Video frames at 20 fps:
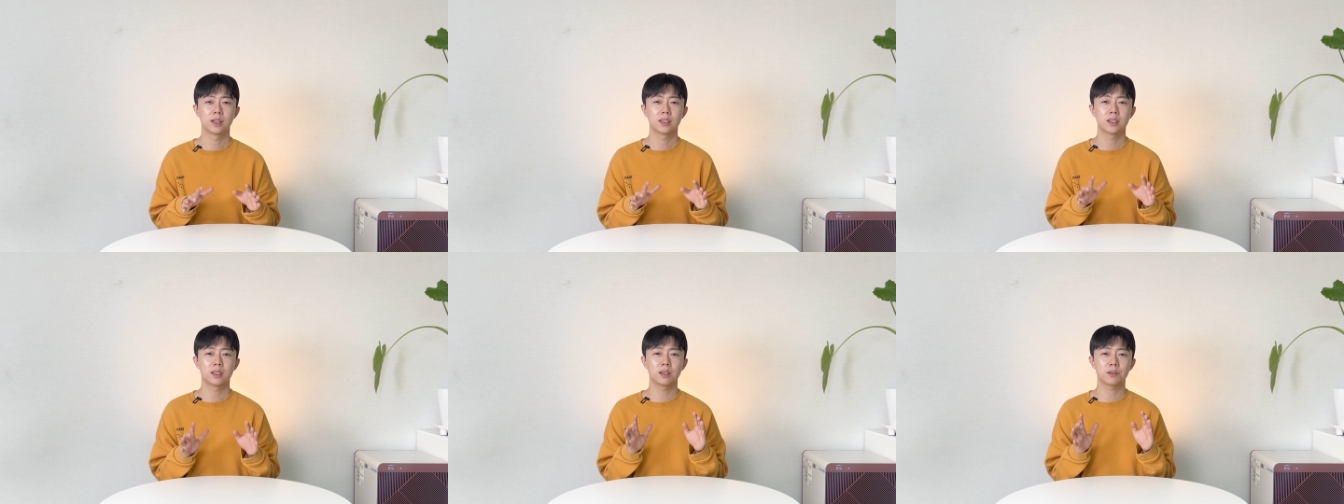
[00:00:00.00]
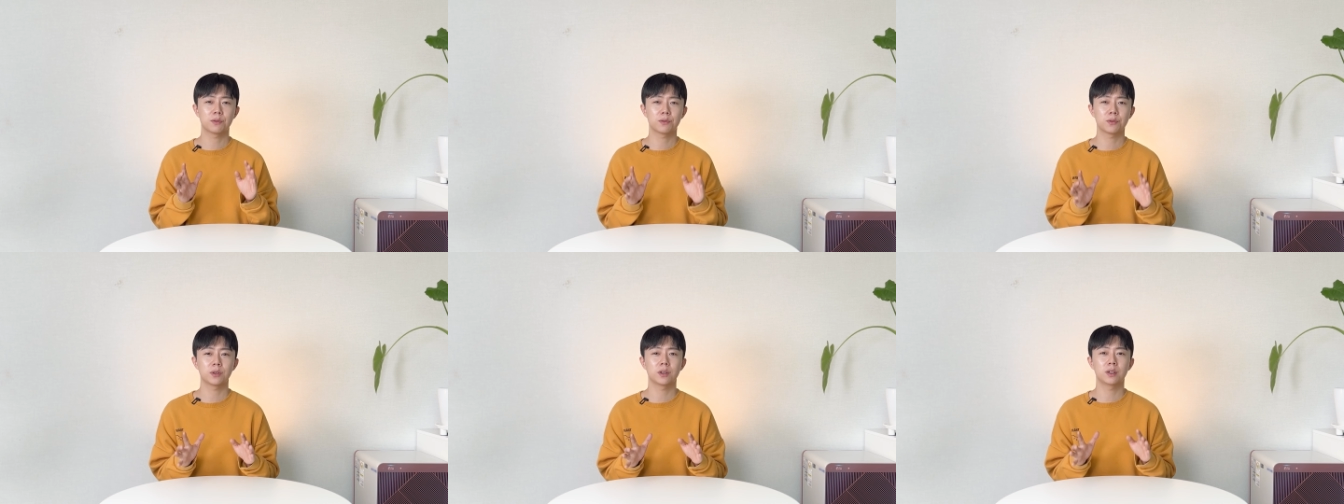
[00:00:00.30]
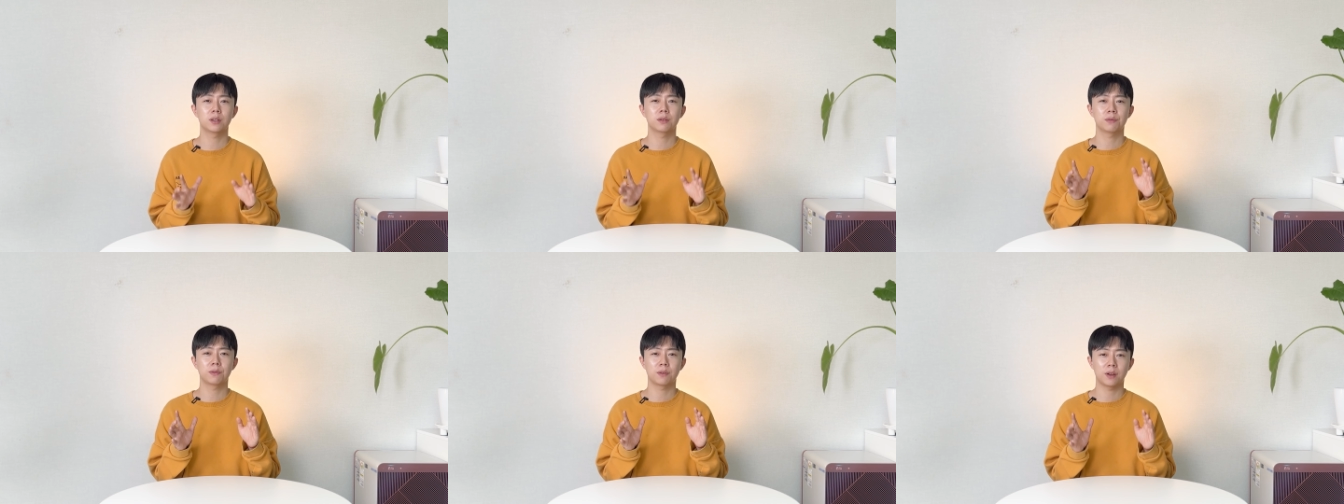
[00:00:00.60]

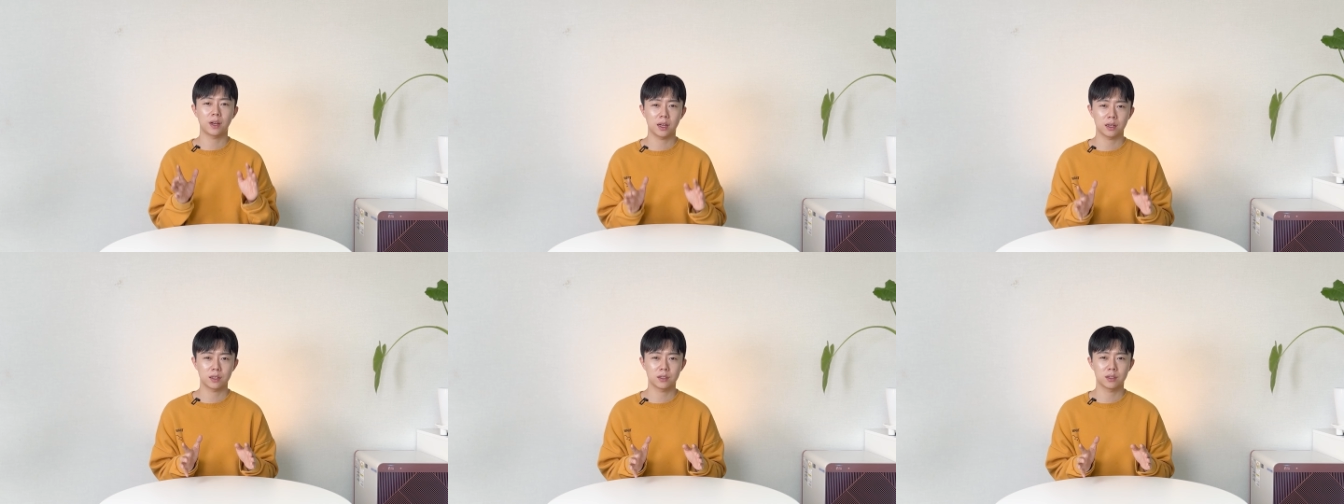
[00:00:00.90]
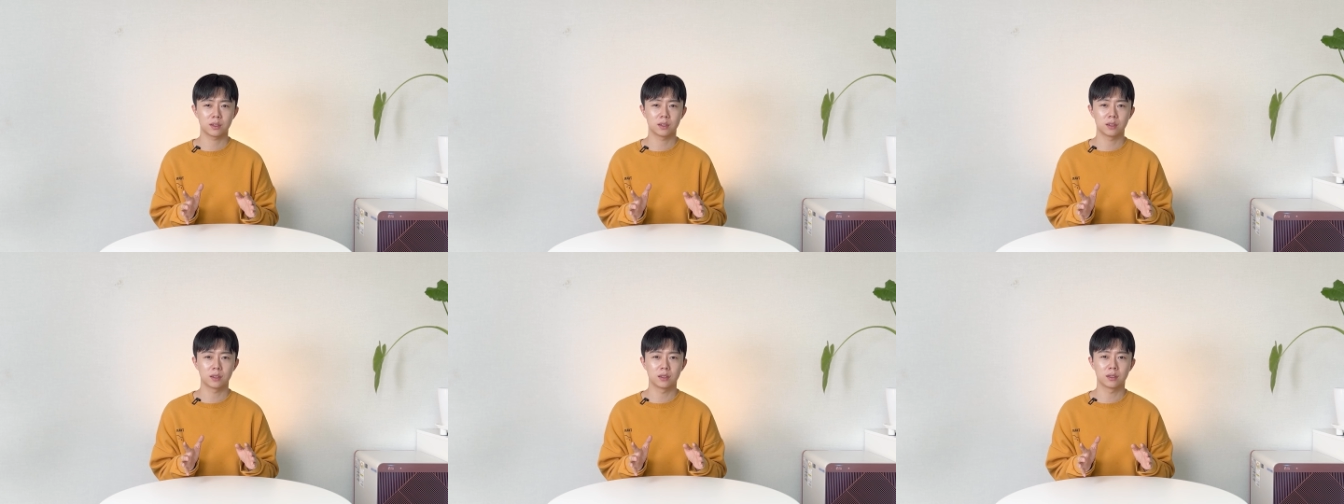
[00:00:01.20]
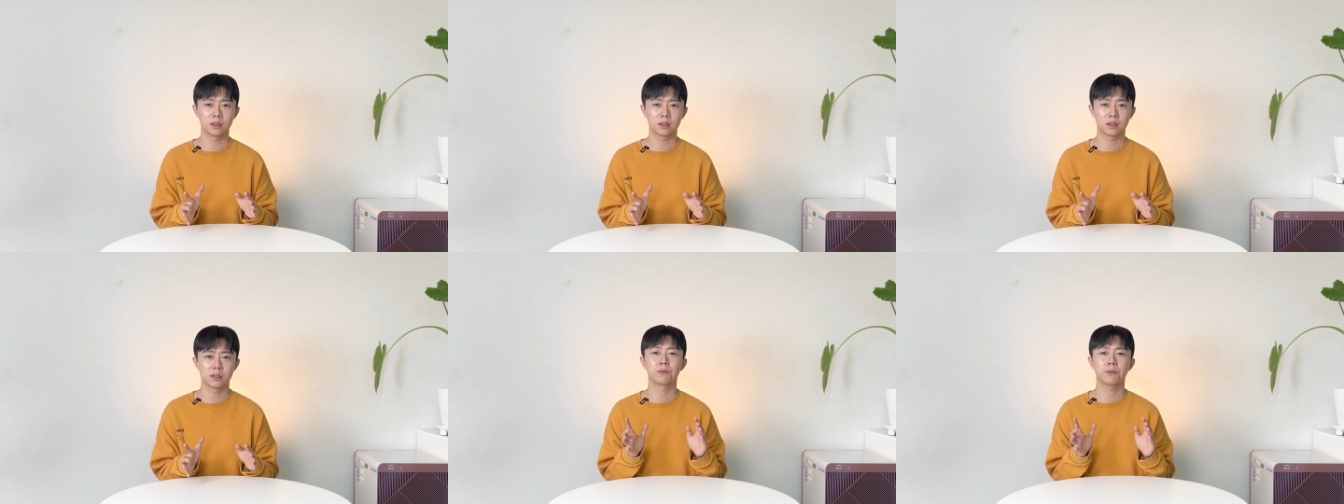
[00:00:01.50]
Different
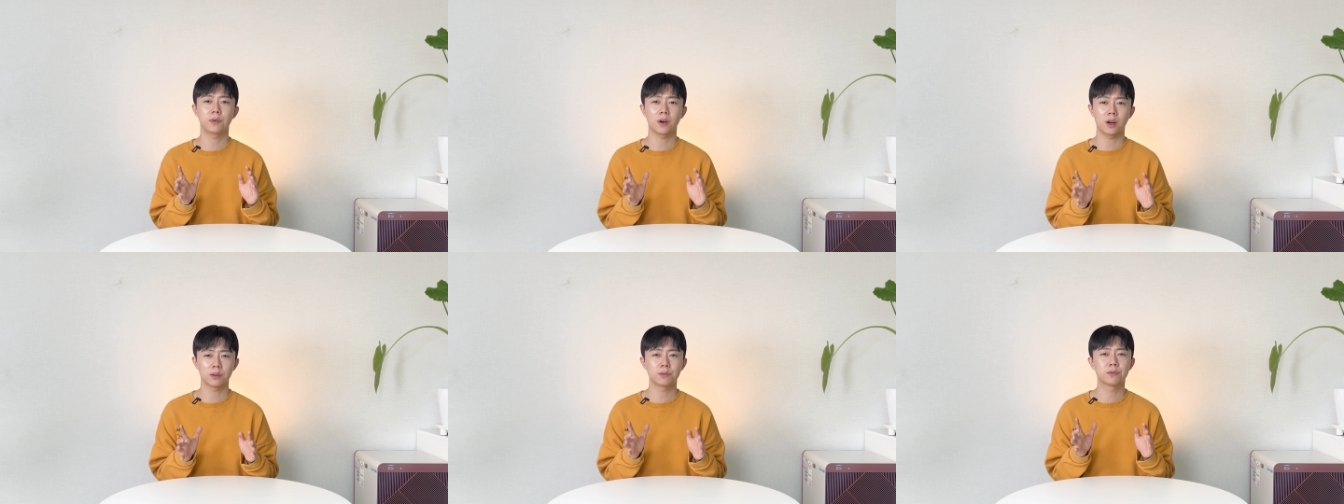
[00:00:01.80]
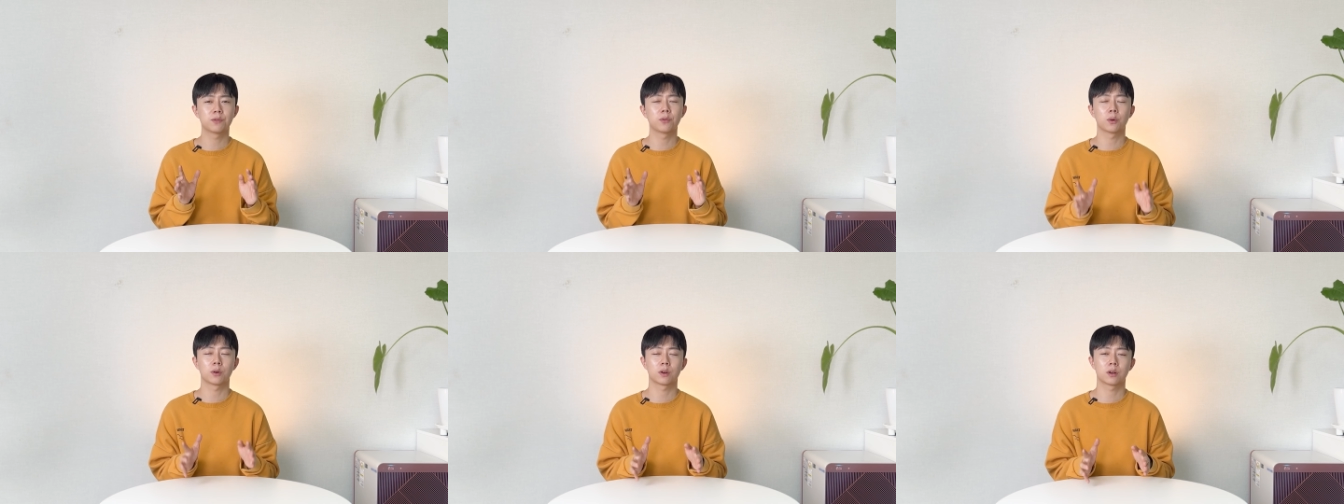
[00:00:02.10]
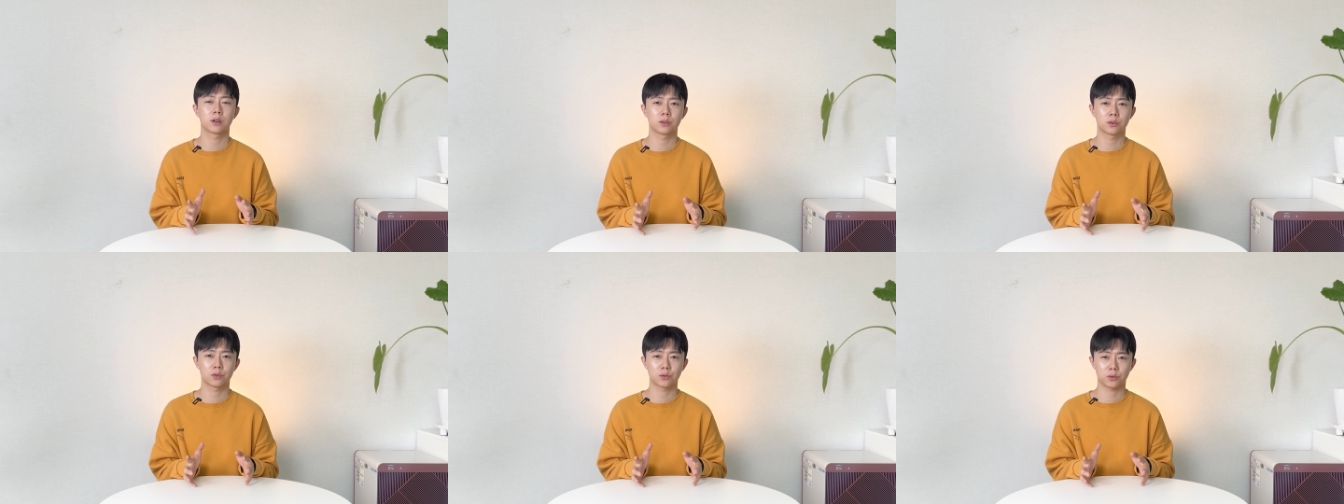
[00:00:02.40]
factions fought for
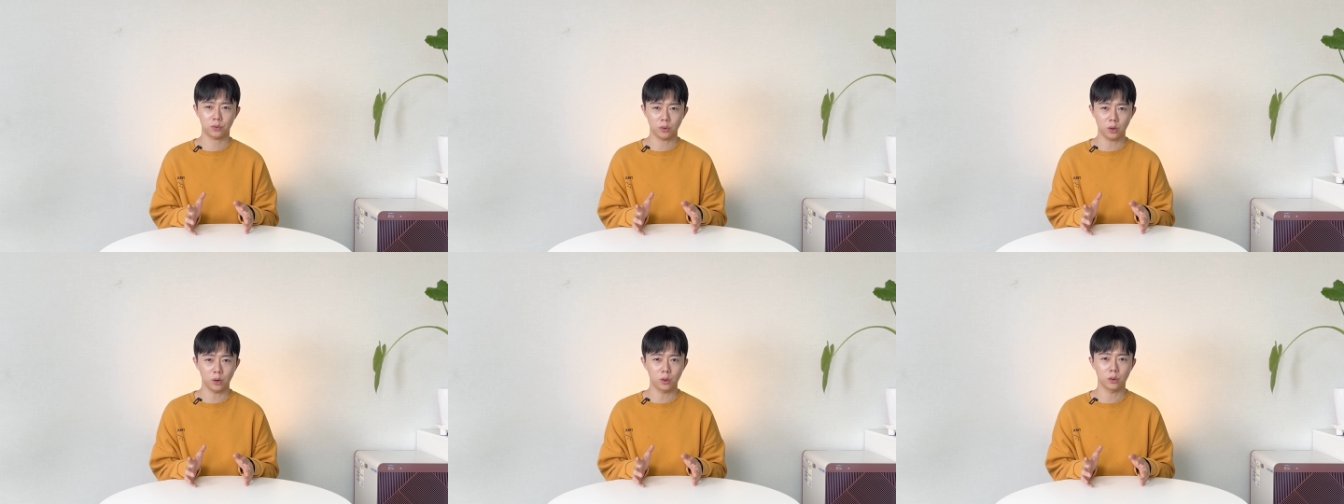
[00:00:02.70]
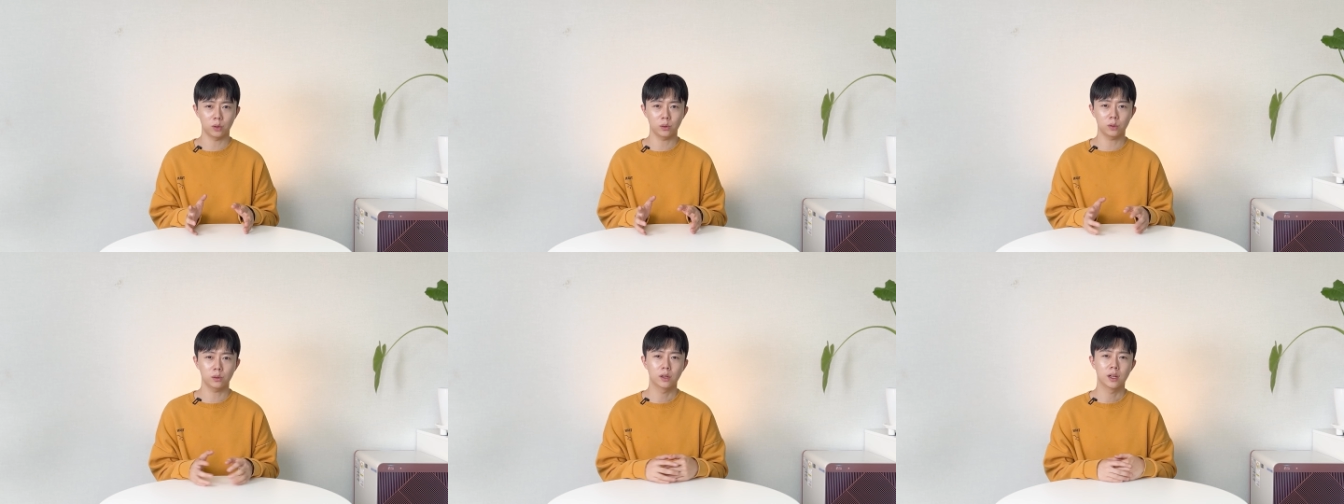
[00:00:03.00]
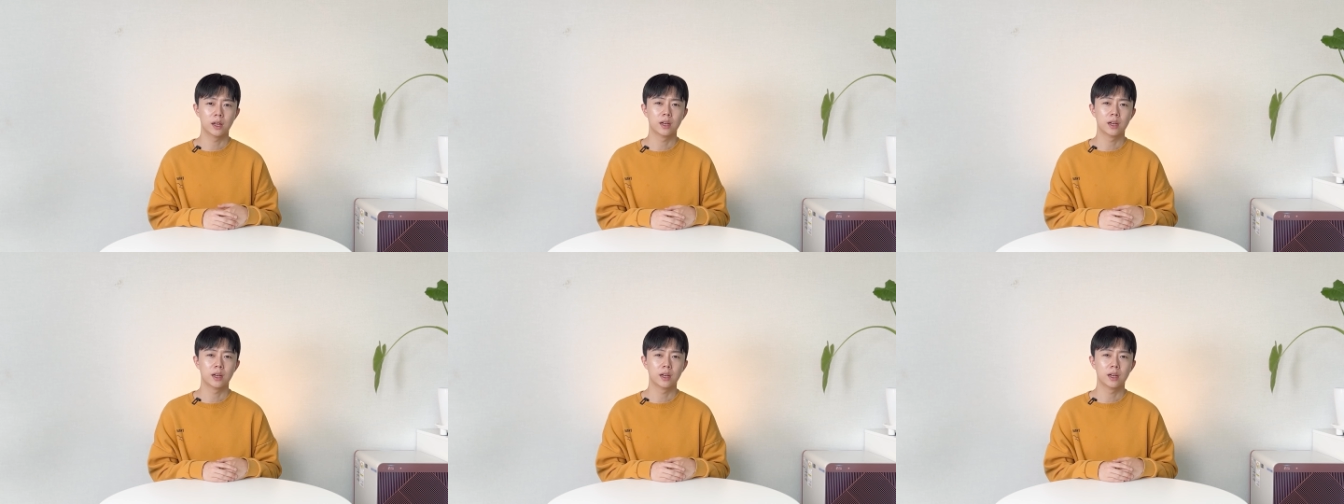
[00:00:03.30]
control,